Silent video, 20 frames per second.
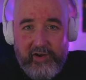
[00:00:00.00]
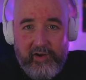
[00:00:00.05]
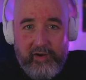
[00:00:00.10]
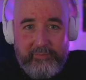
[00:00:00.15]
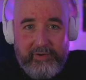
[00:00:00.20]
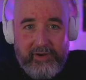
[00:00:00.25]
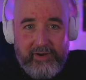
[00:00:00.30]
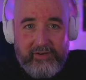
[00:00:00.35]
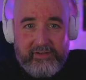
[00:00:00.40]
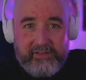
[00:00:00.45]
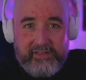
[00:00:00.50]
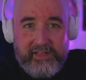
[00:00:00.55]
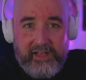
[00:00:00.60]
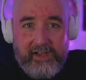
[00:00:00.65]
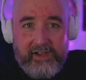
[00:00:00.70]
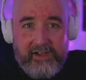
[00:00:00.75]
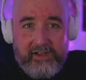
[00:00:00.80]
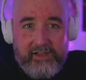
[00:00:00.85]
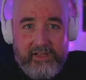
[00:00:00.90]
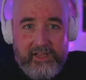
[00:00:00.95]
the car park
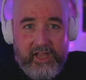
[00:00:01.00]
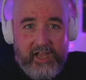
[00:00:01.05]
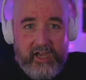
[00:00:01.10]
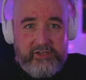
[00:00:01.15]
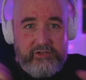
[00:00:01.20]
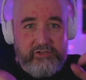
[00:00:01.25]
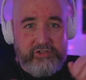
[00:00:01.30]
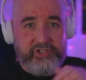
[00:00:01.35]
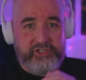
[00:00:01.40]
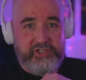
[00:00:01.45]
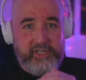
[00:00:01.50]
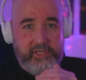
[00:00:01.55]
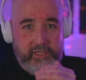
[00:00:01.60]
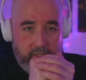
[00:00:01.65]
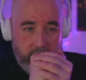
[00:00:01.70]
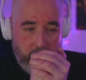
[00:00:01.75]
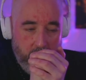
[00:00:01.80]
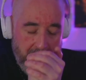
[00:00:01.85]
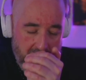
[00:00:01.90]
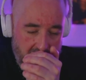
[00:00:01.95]
now, and you just
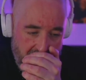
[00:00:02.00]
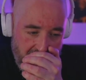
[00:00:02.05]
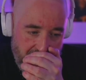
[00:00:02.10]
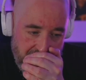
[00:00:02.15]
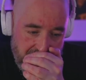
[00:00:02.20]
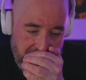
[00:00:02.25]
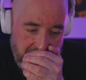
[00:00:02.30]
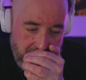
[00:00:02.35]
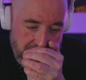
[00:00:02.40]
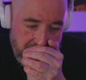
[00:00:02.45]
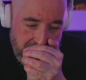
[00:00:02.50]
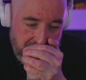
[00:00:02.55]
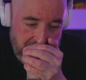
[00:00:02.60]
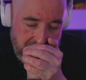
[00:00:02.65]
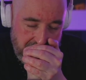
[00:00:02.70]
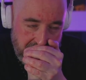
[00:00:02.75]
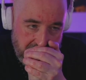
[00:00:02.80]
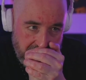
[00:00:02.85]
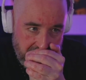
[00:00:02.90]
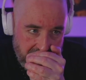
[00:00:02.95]
hear.
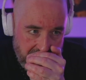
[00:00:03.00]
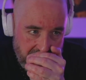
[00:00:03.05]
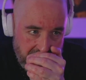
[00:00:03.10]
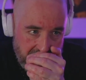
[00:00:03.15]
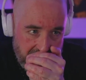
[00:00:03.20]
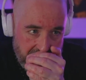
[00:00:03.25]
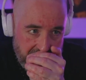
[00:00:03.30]
Here